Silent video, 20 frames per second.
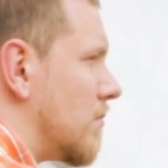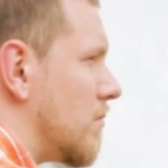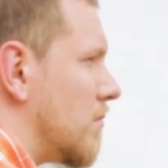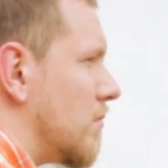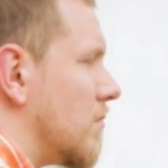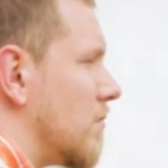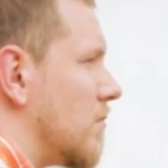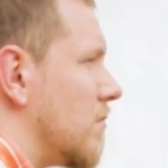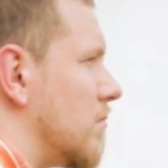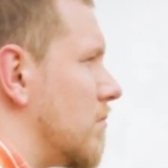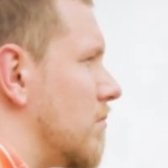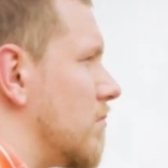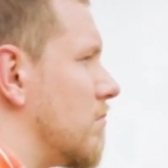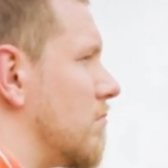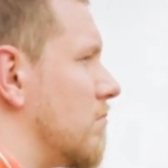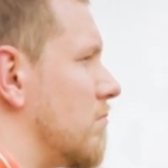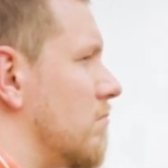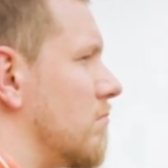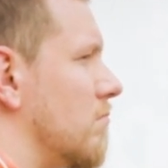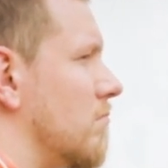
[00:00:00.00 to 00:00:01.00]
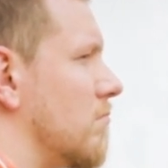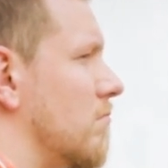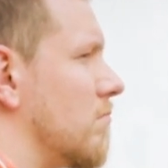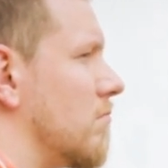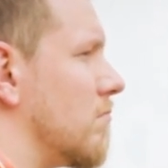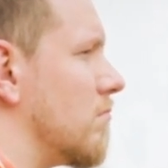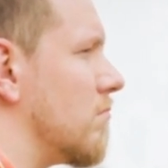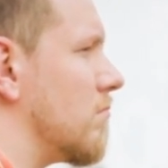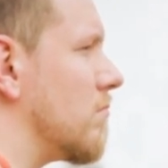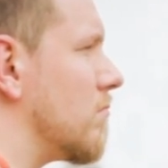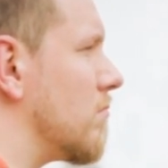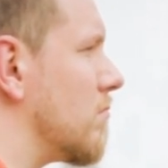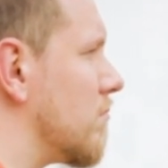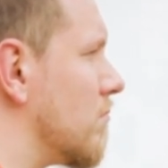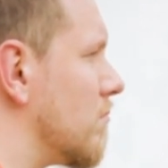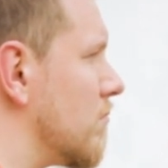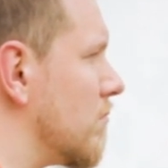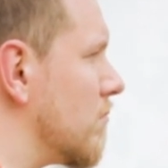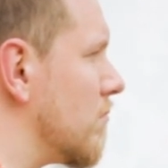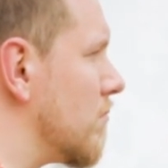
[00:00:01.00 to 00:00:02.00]

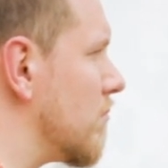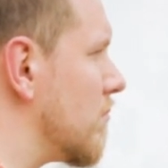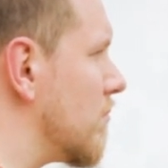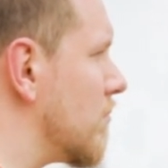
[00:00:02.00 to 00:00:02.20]
(silence)